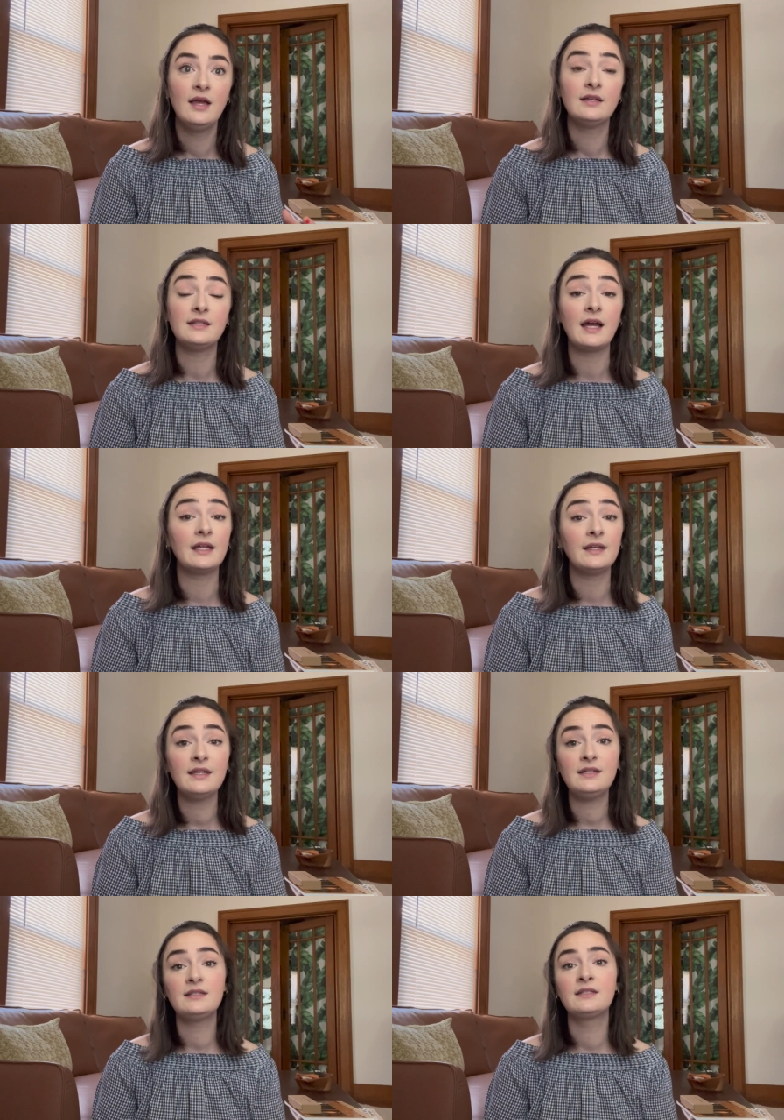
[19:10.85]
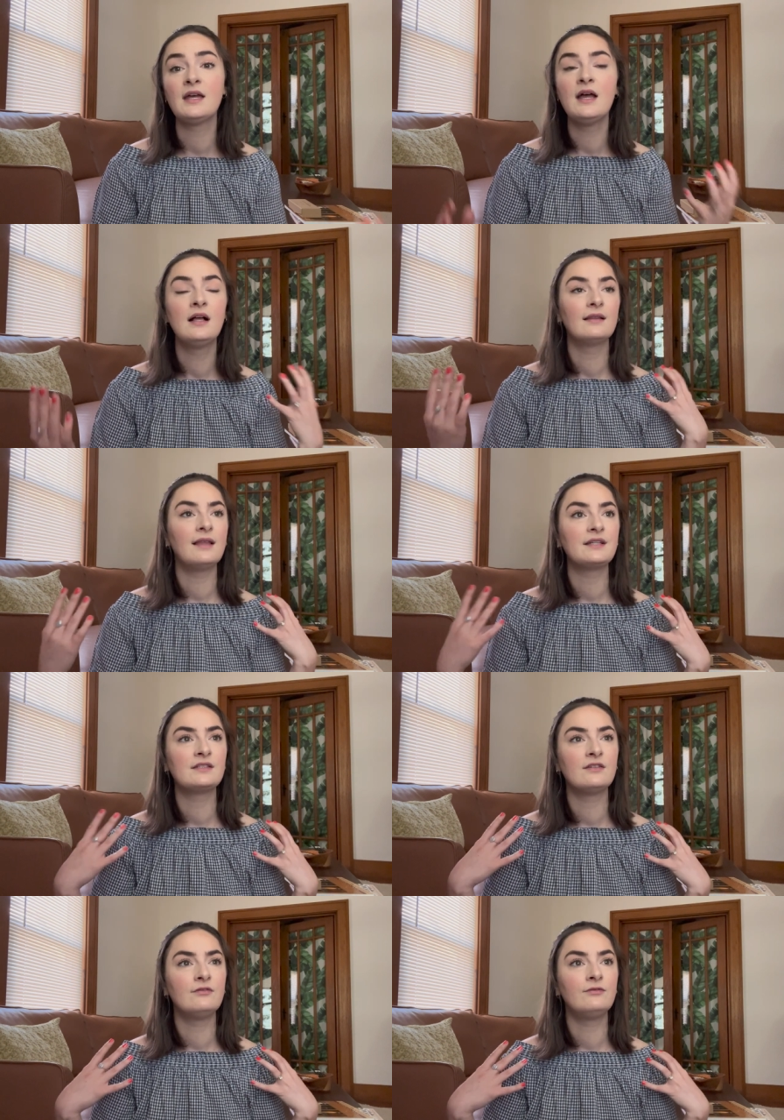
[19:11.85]
dyeing kits, lots
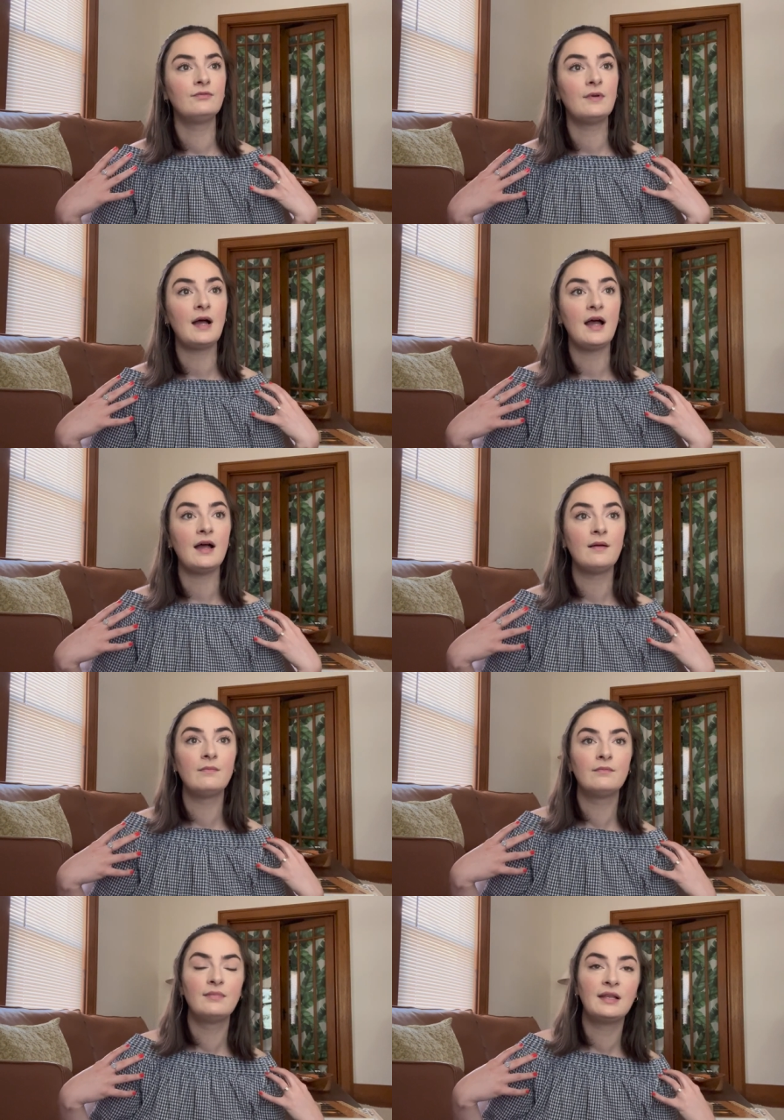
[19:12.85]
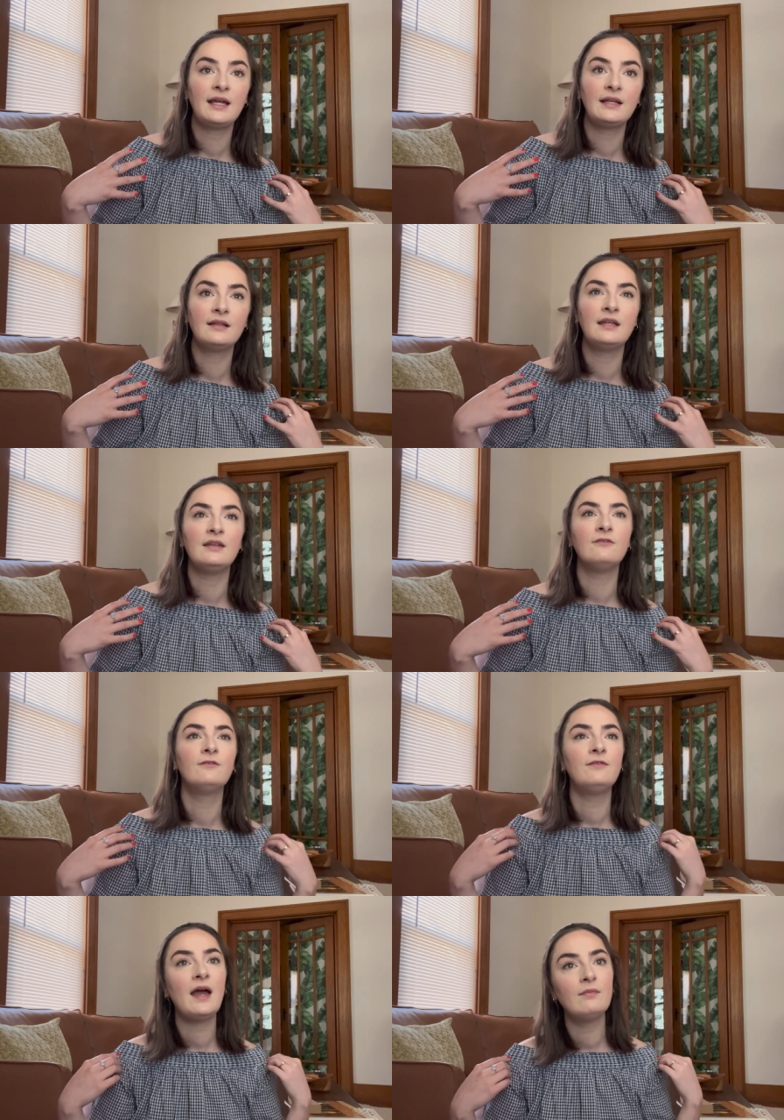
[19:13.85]
of um, plain linen
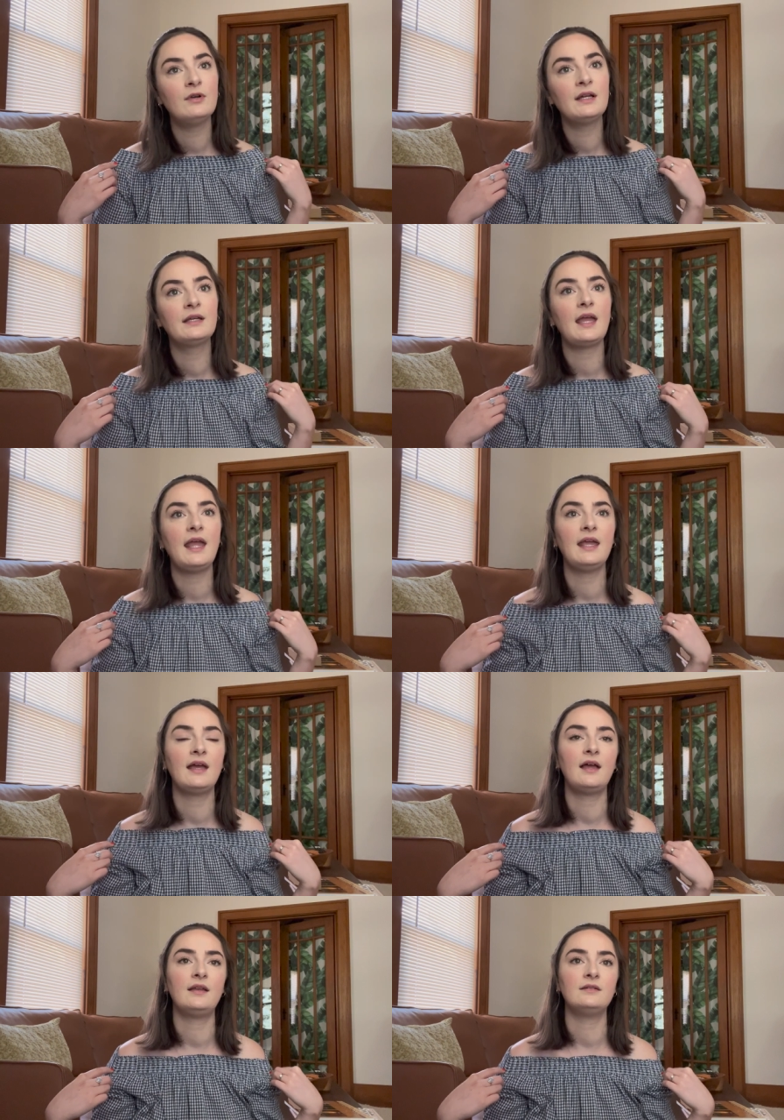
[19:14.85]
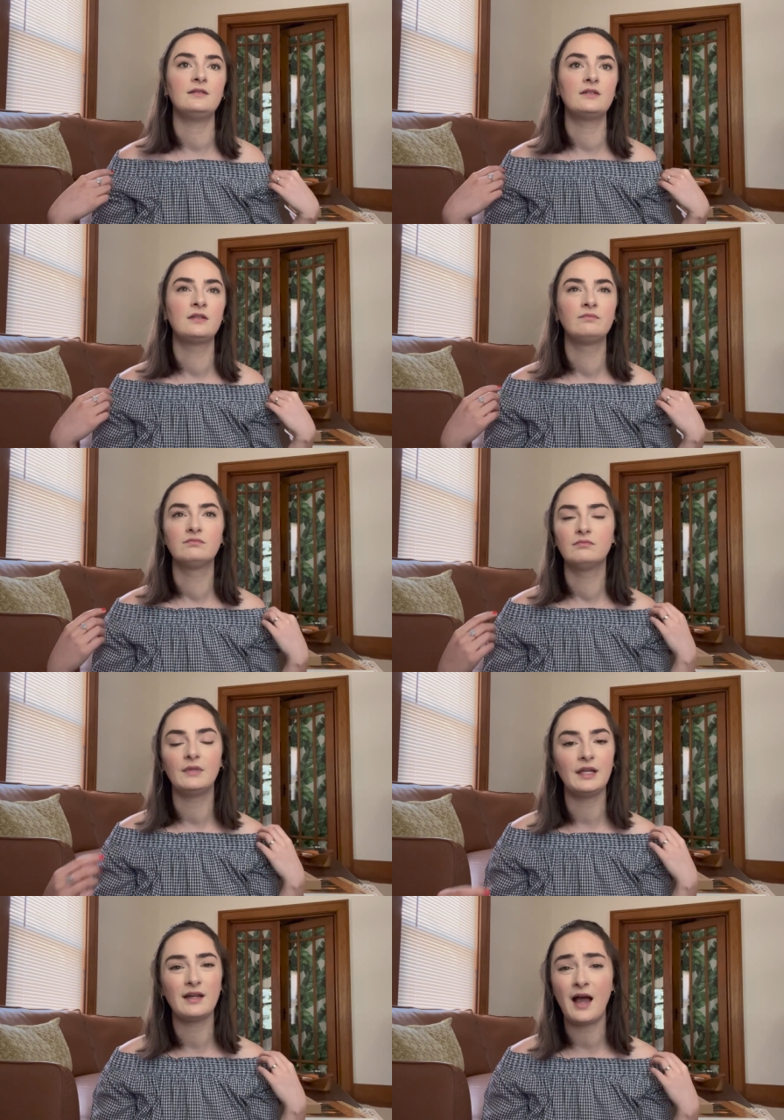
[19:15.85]
fabric and
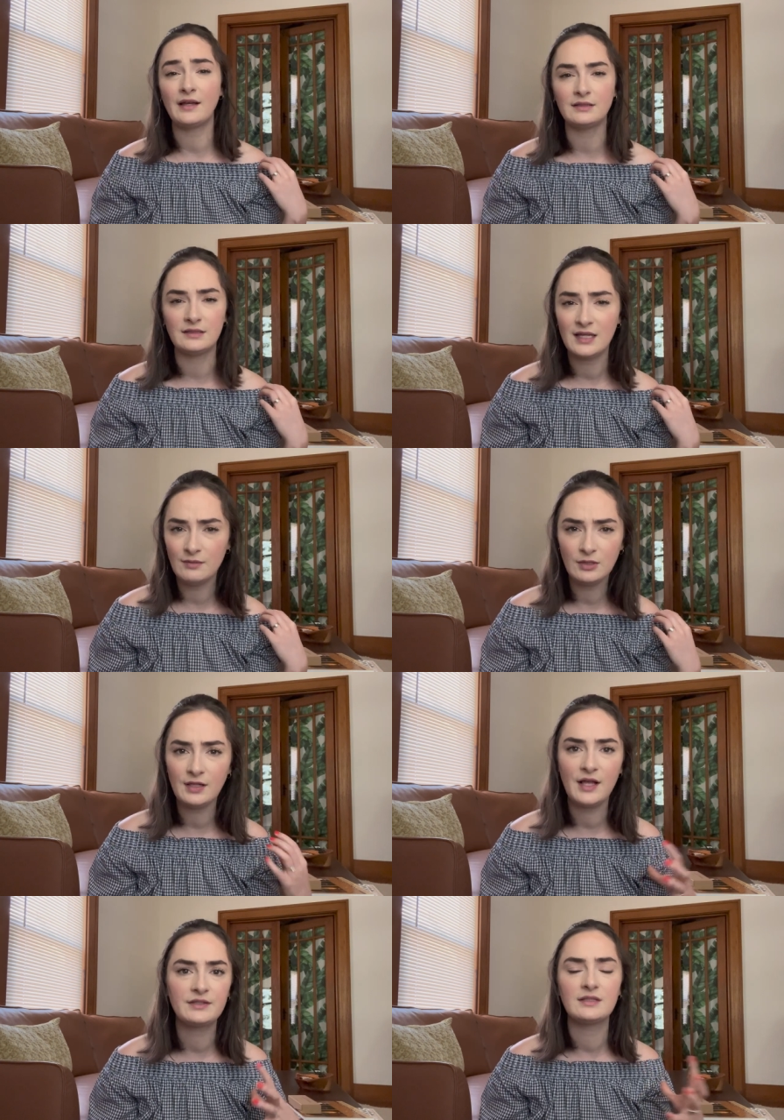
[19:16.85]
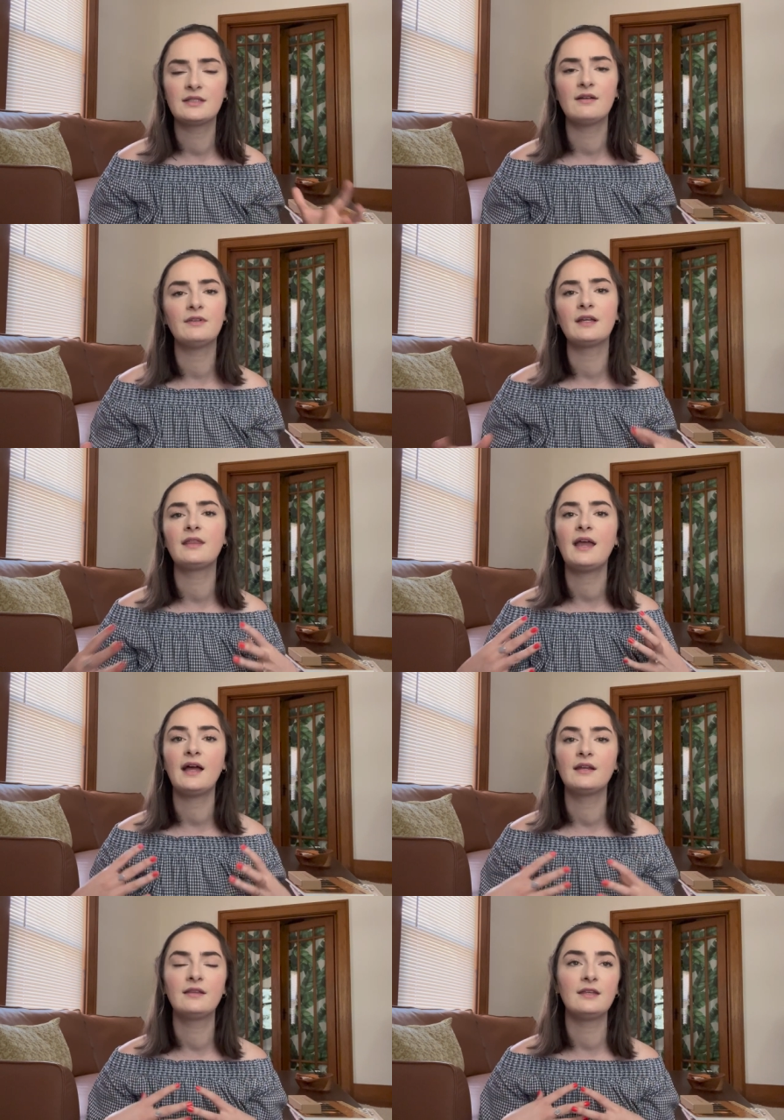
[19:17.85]
like cotton tablecloths and stuff. Like they
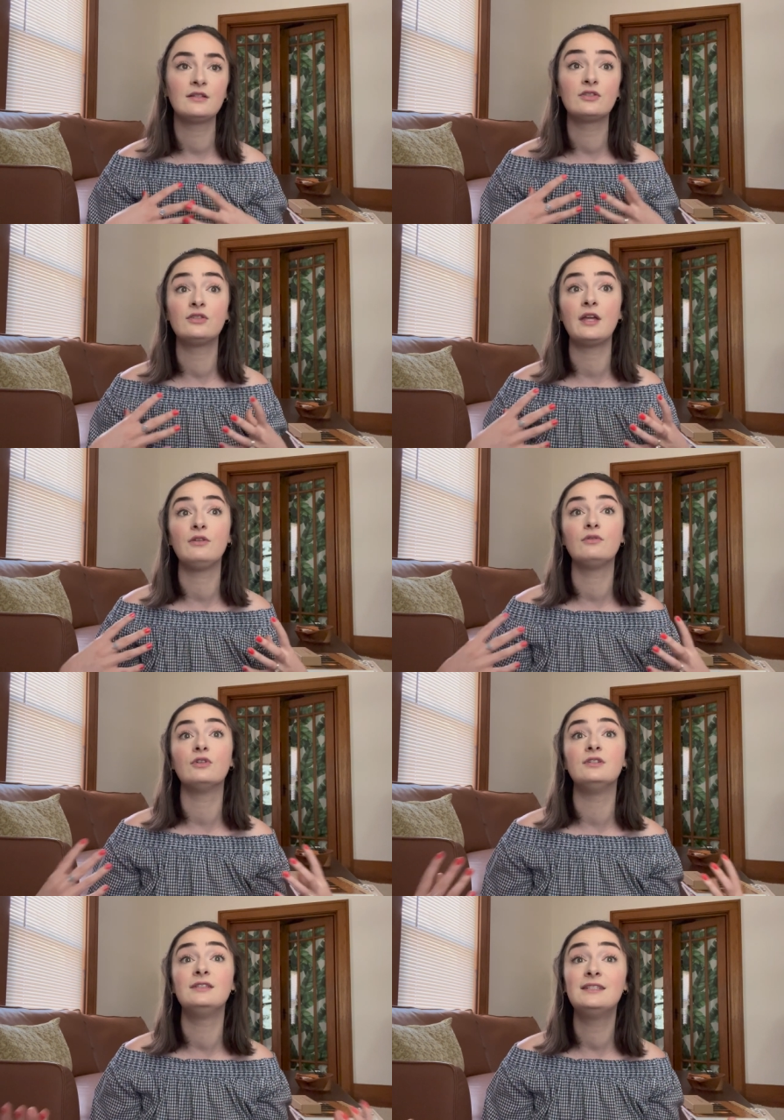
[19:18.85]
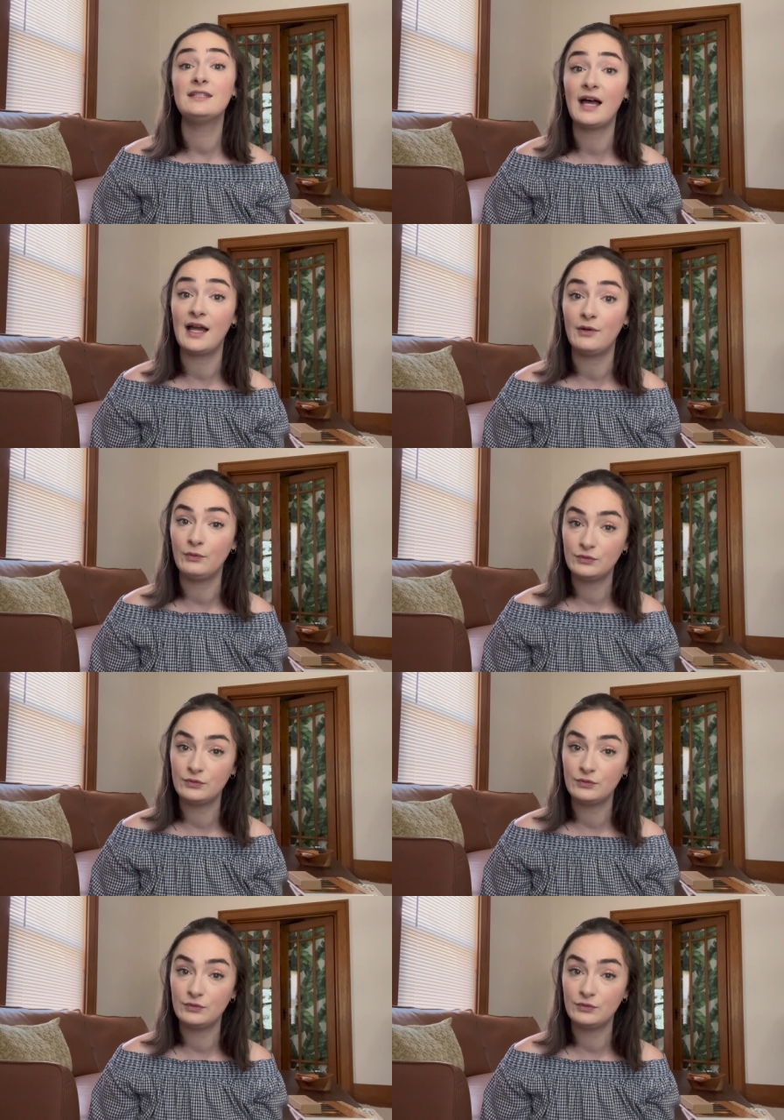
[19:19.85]
had things that you could dye